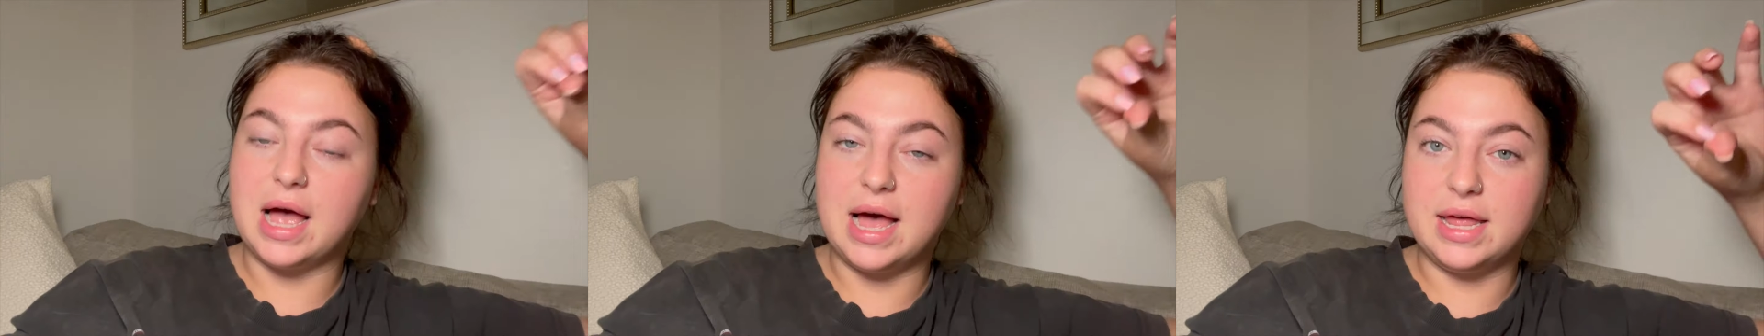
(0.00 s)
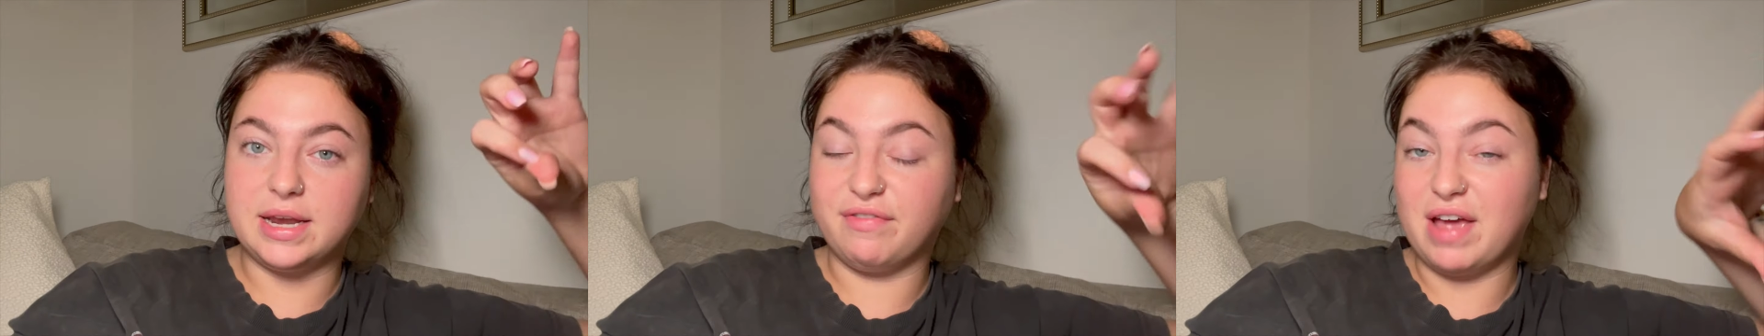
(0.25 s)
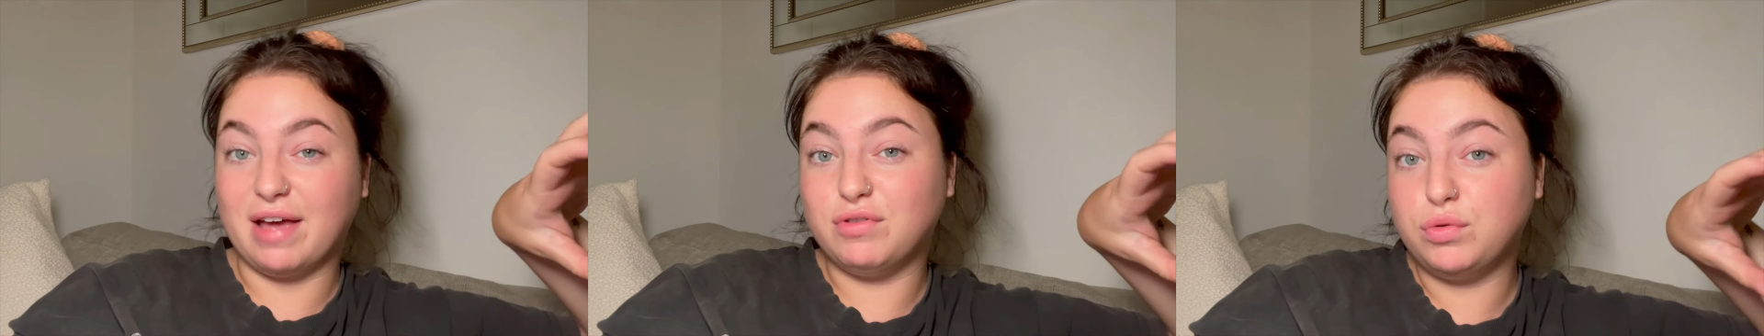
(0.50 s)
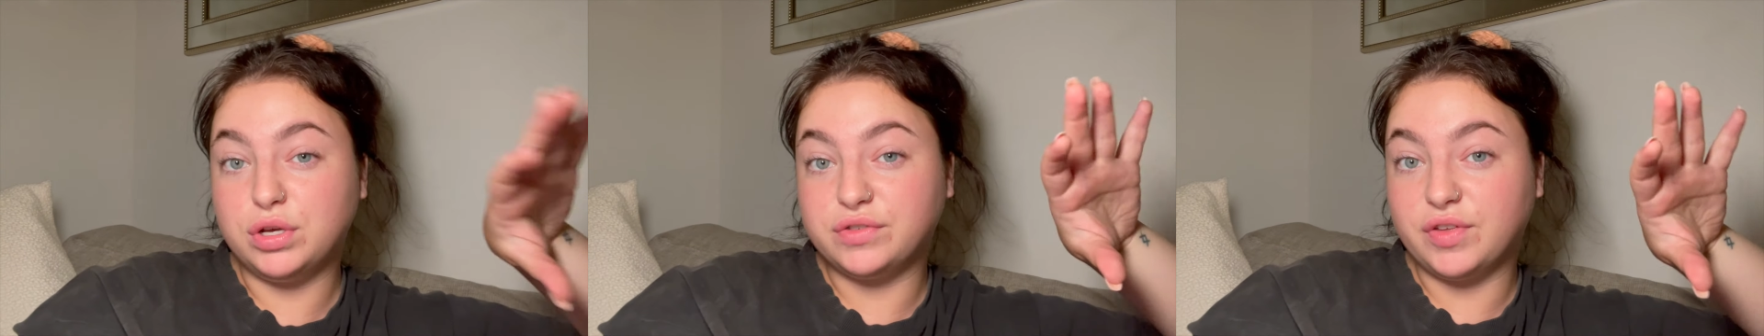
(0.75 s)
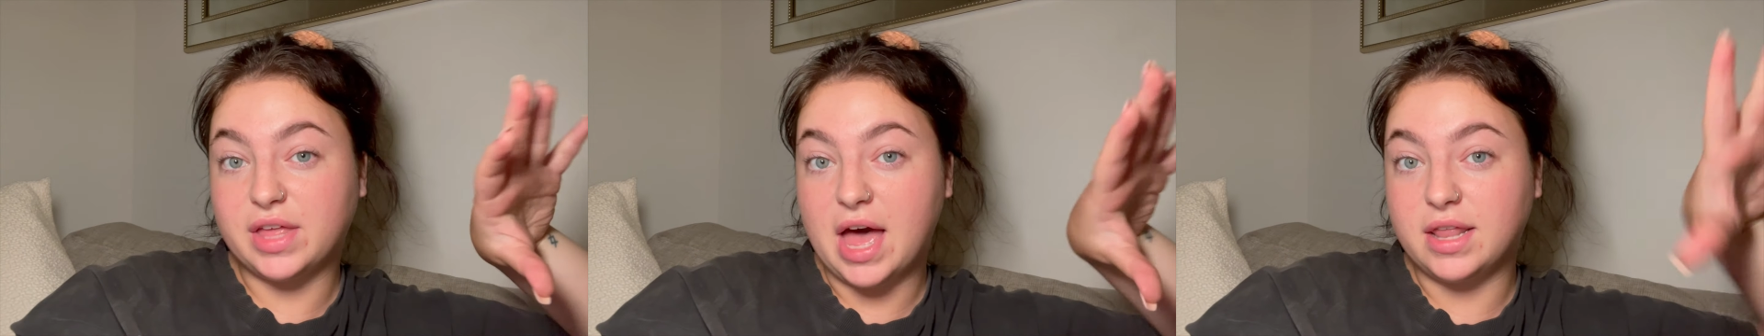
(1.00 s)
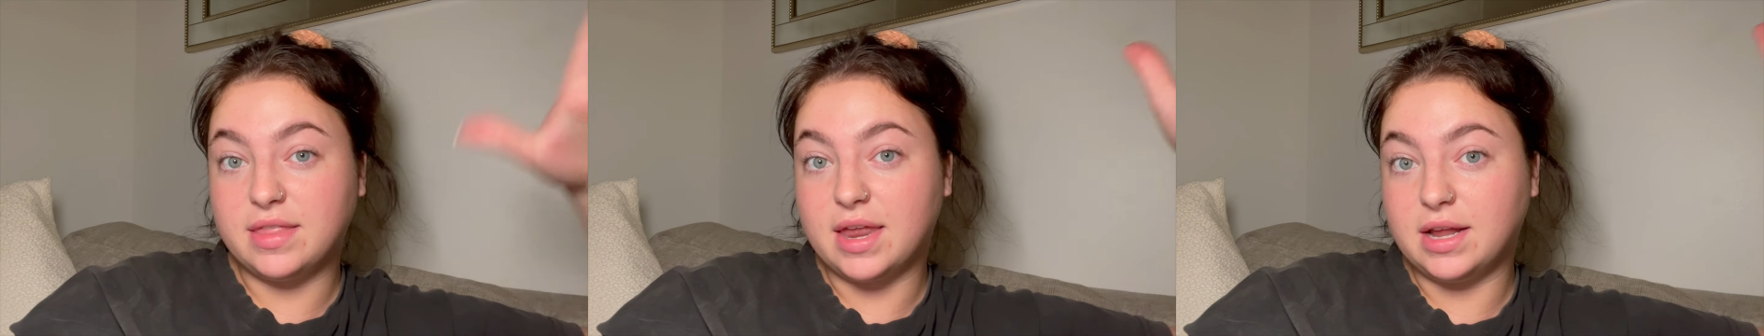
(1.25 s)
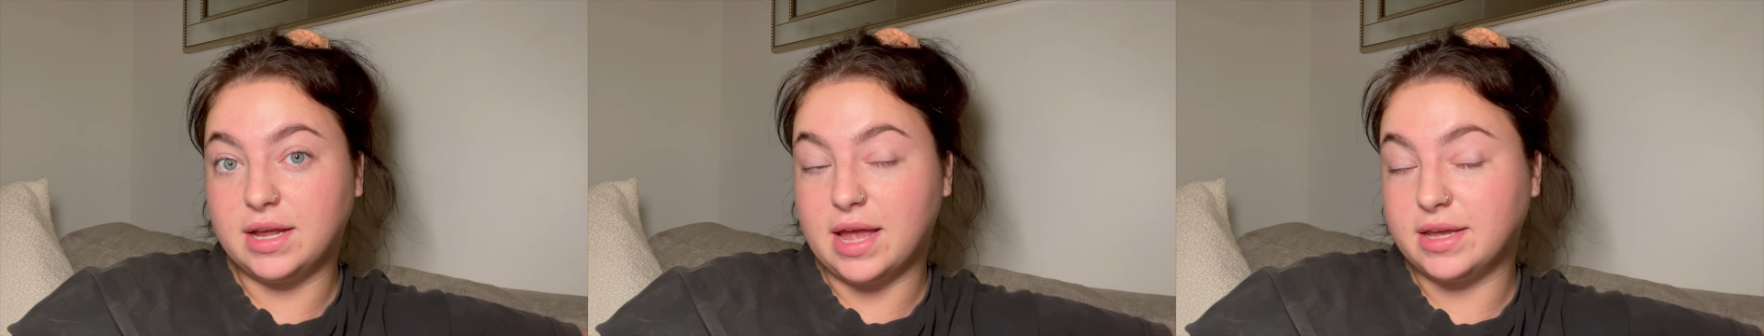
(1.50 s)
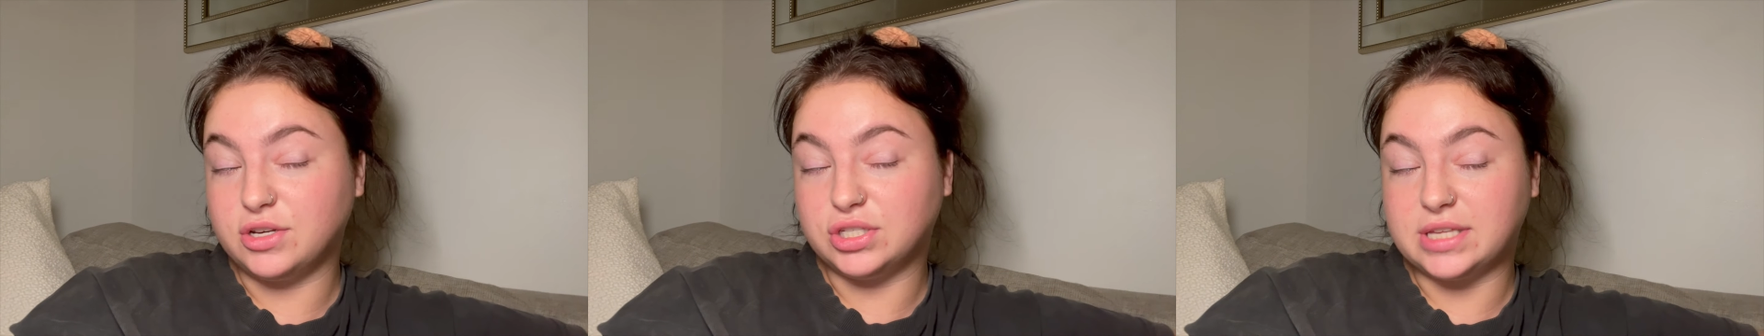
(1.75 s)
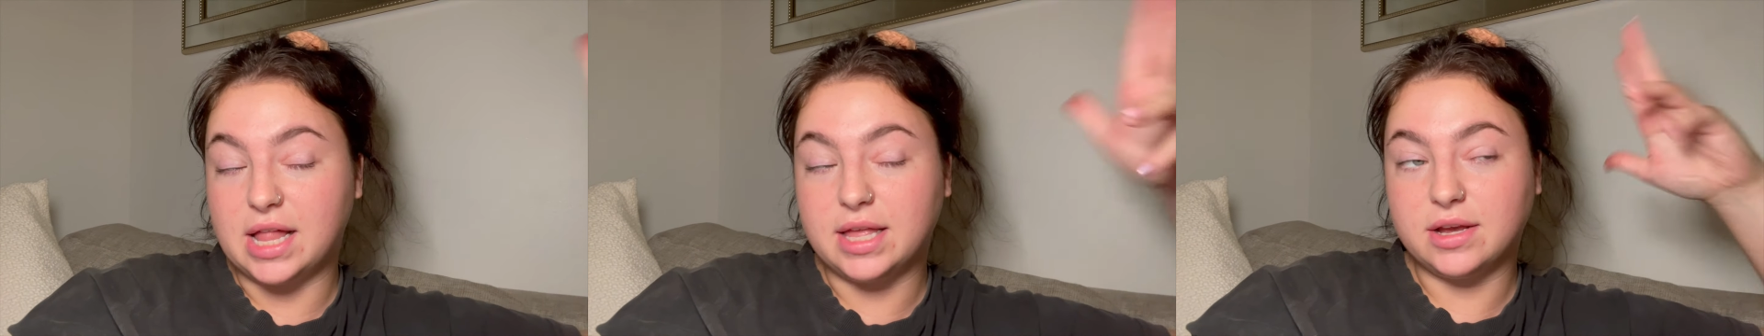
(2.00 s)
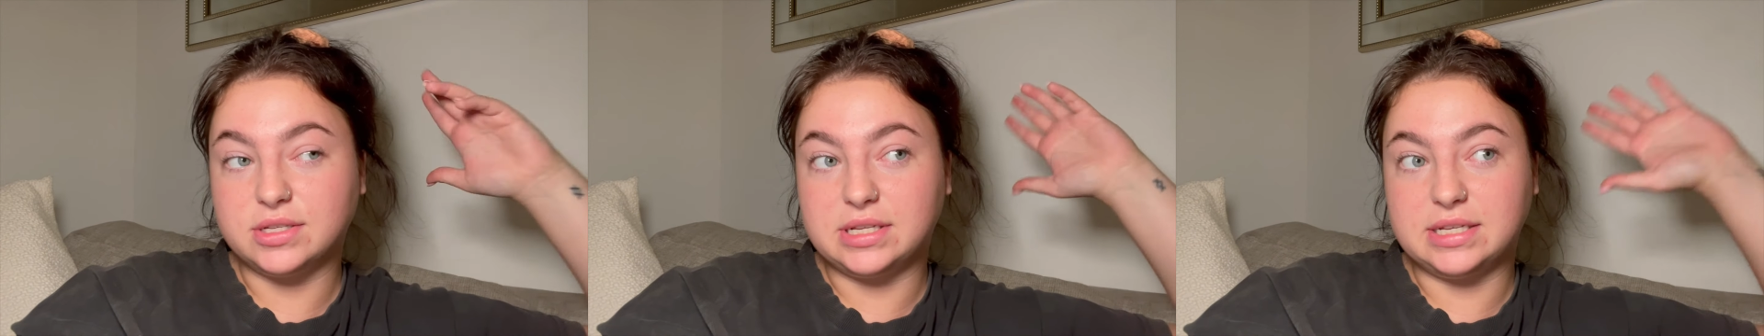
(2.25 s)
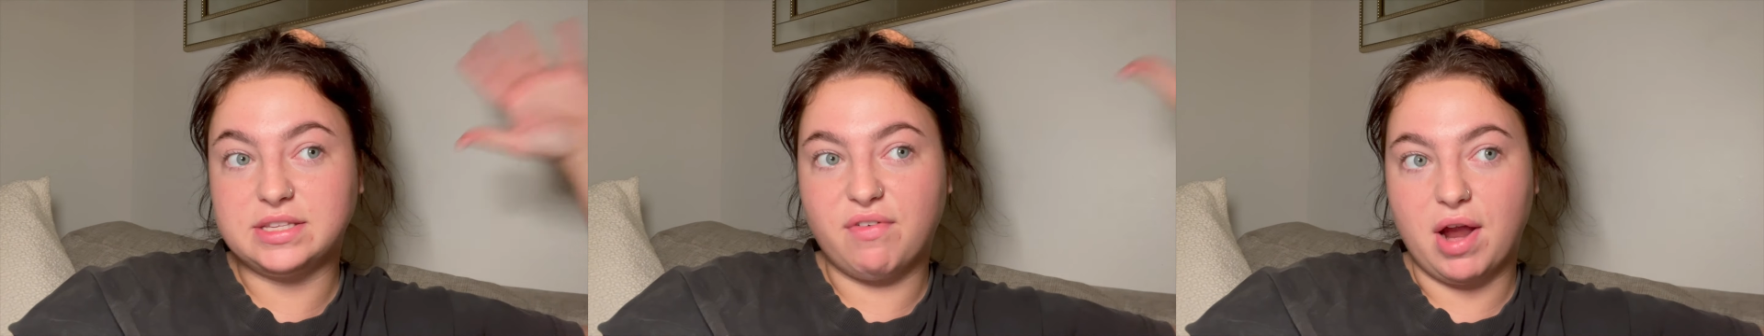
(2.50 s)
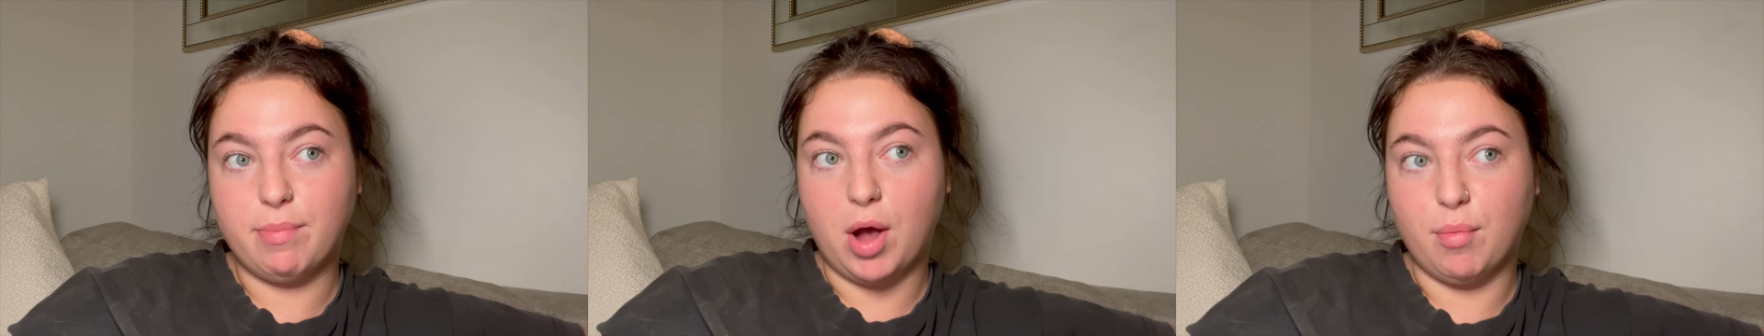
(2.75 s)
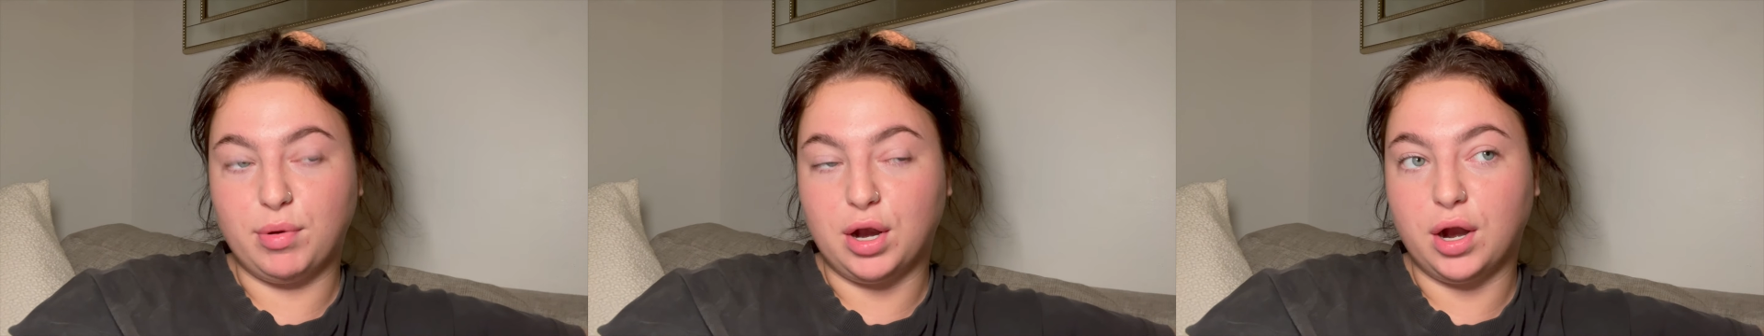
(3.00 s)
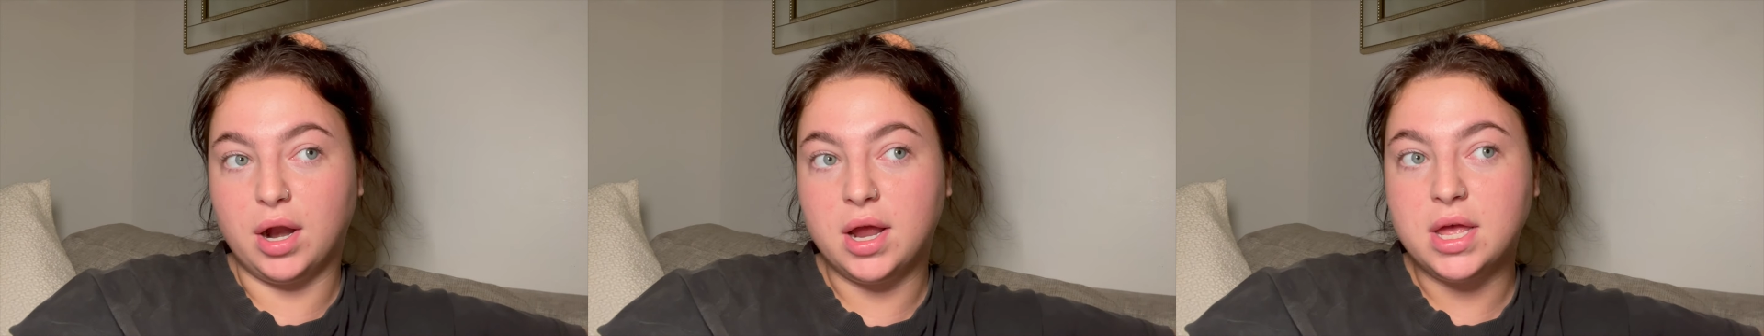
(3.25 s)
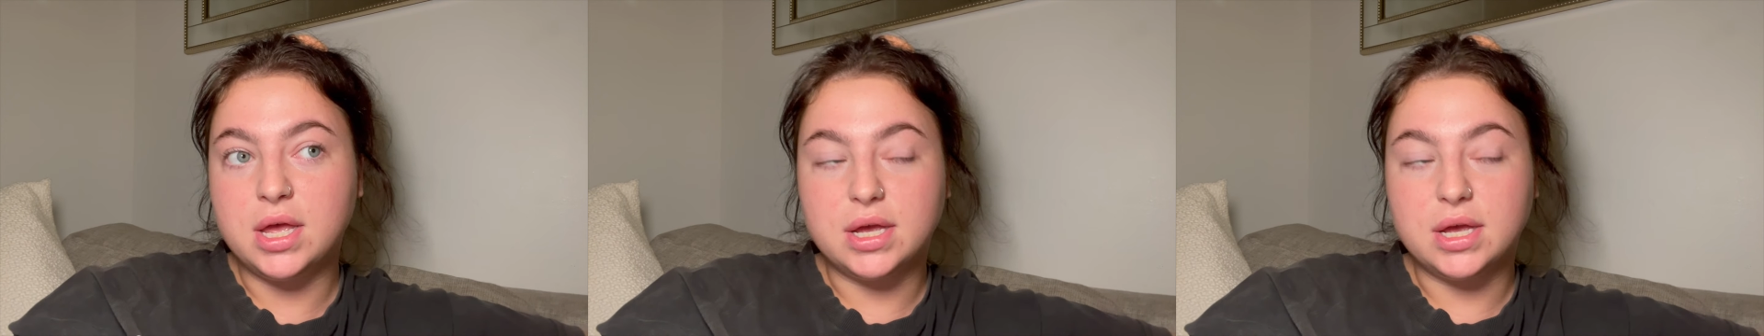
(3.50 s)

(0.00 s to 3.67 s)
And if I have no use for the Canon, then I can just sell it, because it is a very popular